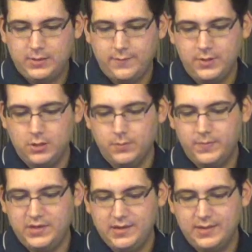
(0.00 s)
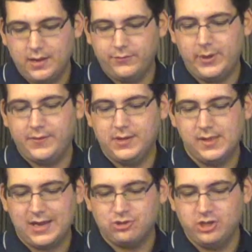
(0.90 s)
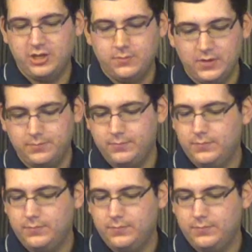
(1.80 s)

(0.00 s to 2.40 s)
giving you the details about the election, the